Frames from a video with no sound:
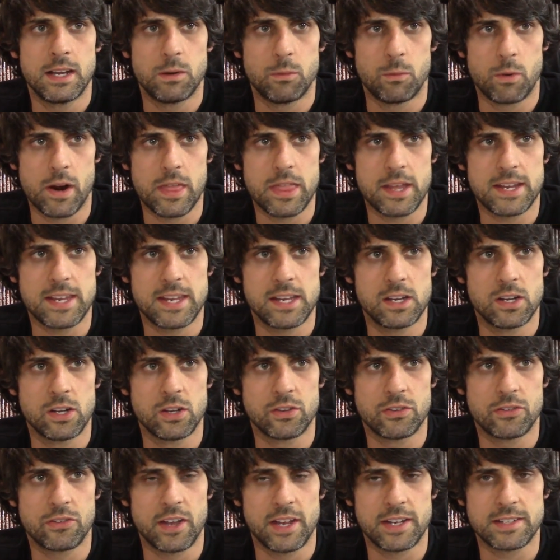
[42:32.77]
one of the
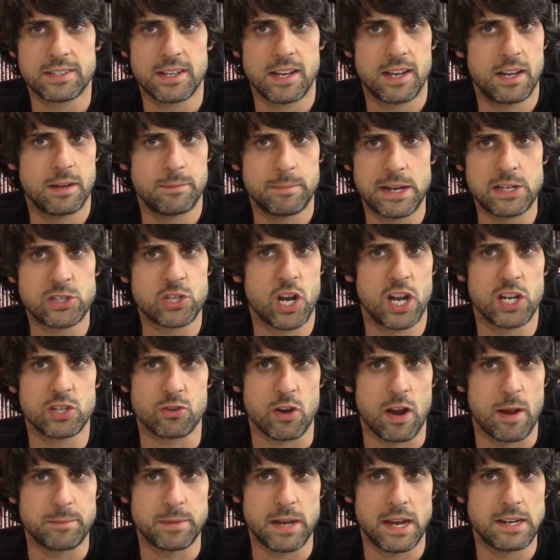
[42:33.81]
kills that uh, my jaw
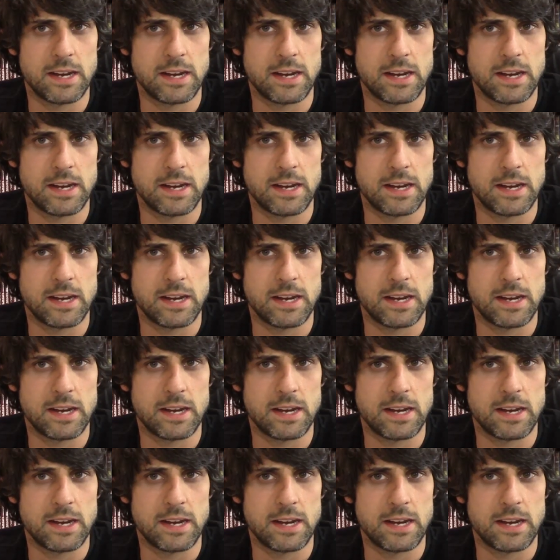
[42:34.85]
dropped.